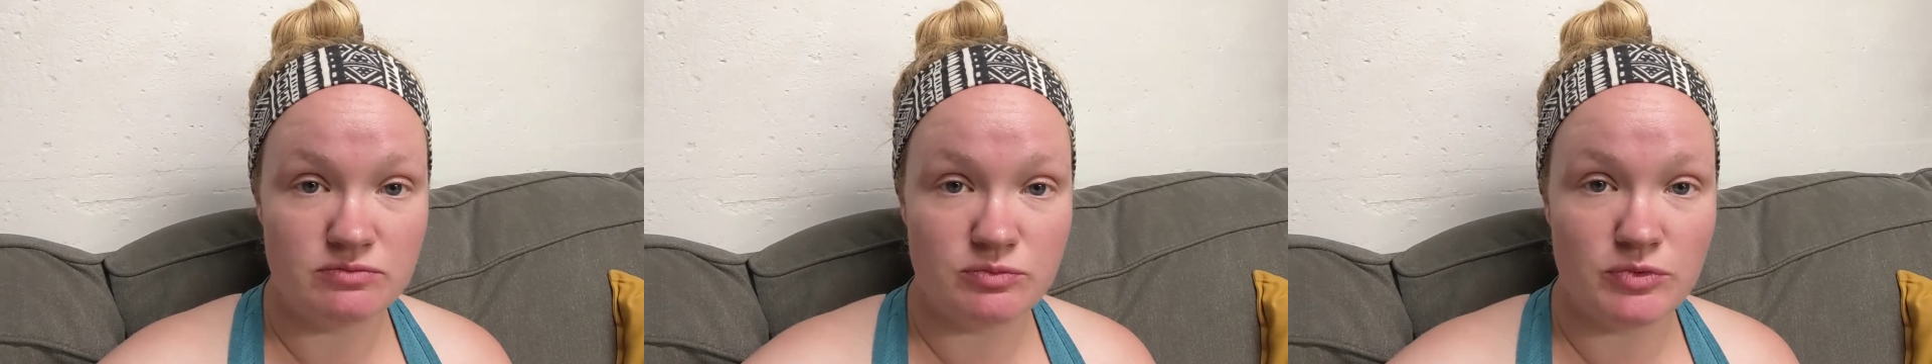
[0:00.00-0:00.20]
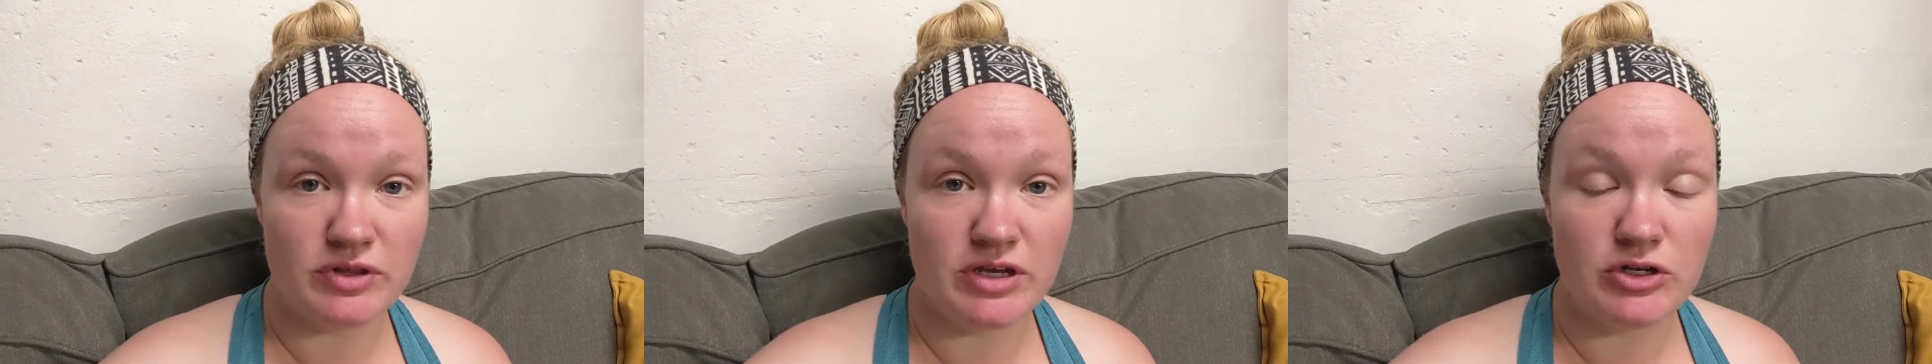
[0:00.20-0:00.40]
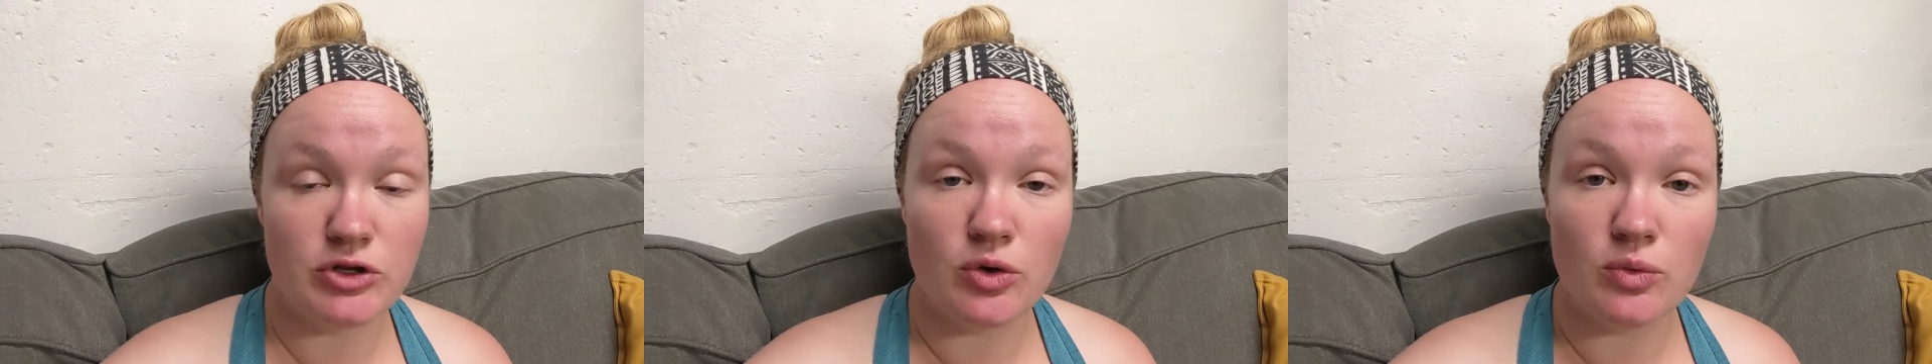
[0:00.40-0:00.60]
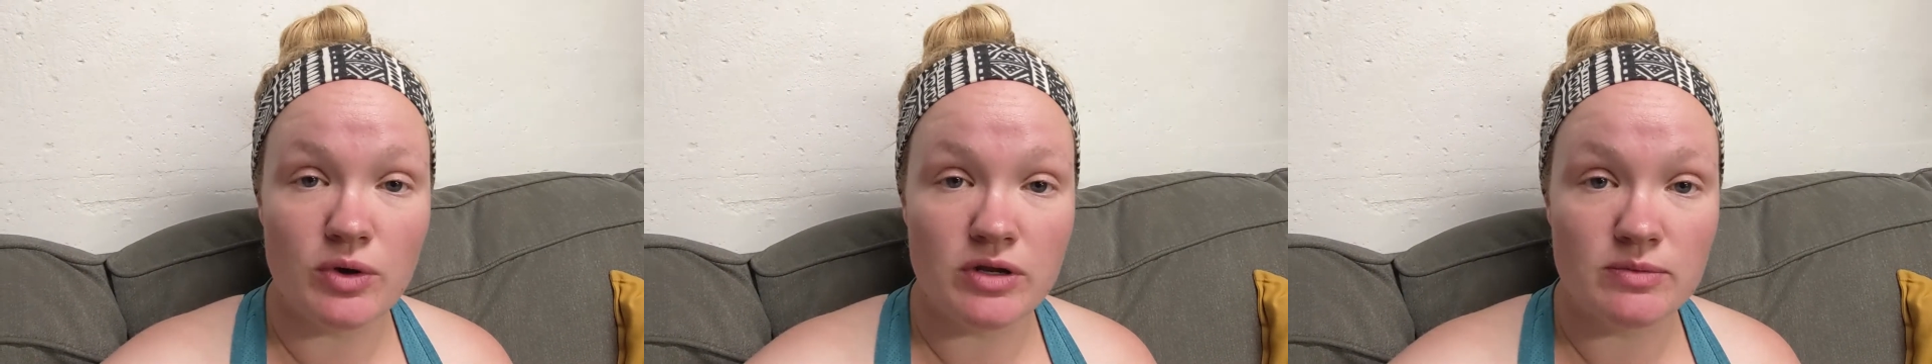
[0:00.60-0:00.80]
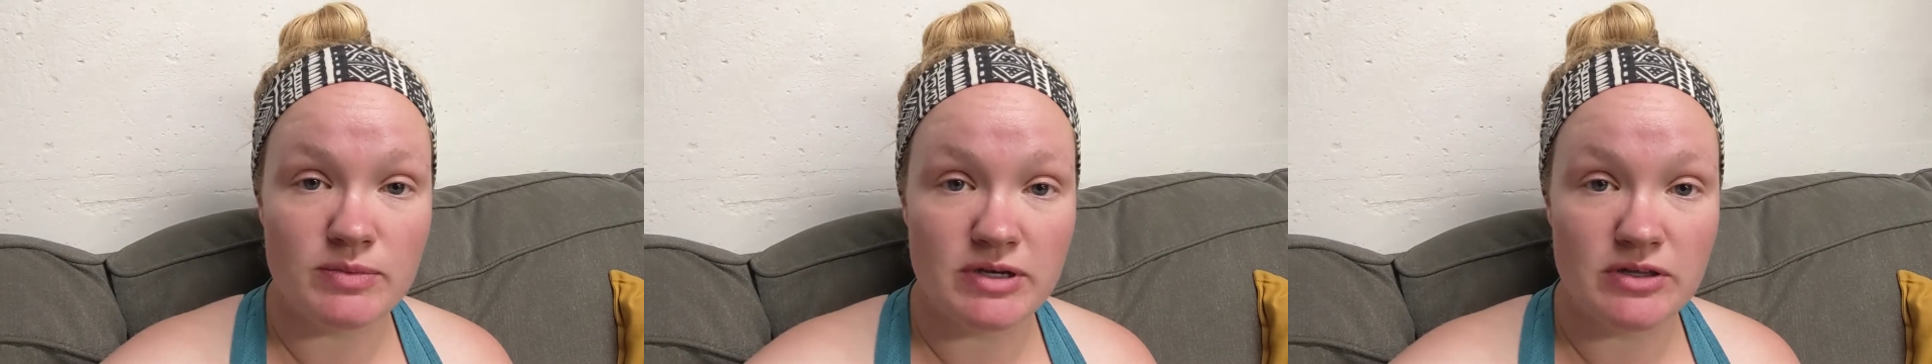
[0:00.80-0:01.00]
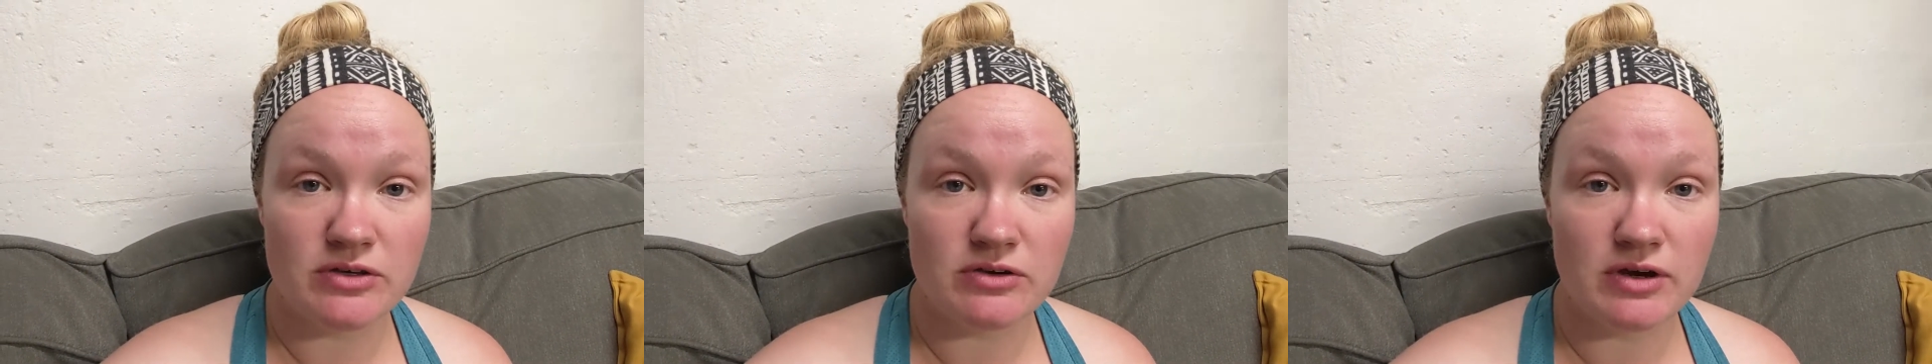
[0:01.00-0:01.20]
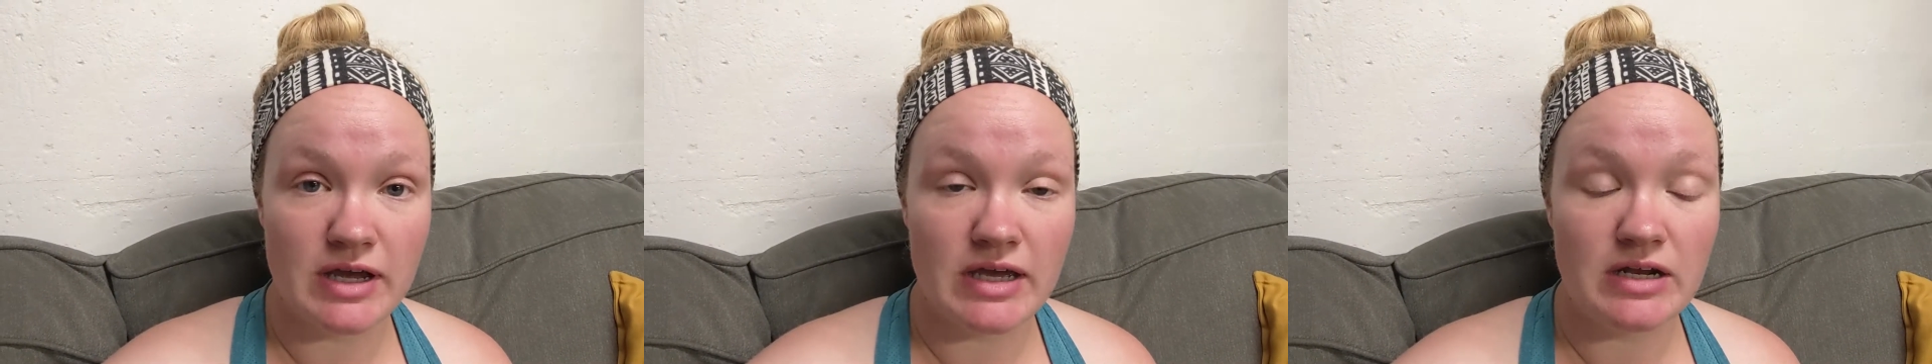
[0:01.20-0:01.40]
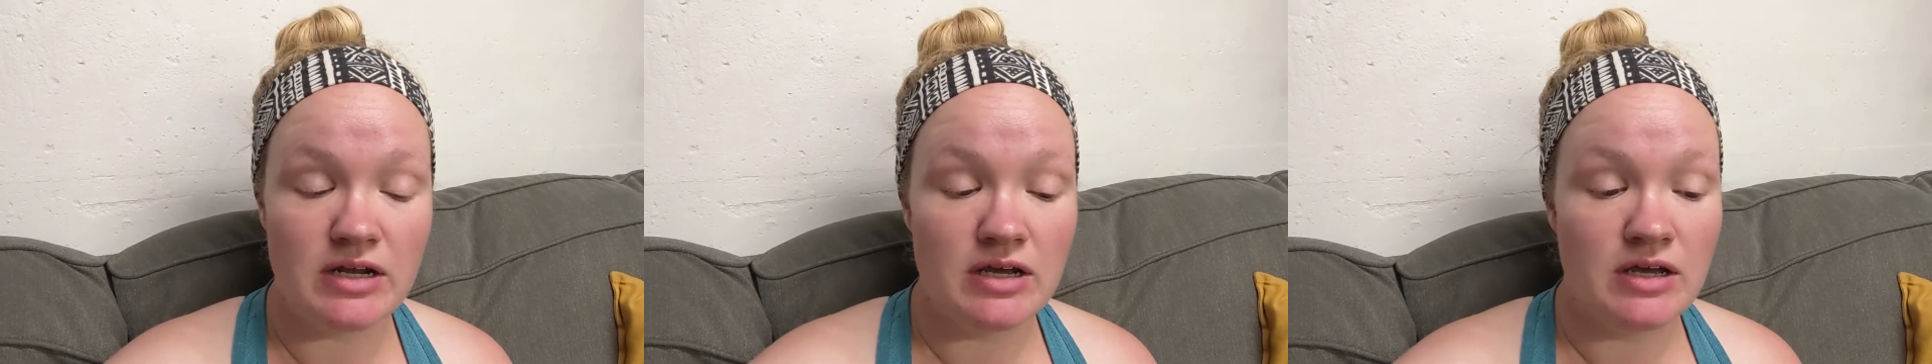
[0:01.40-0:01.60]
when they don't want to be in the crate,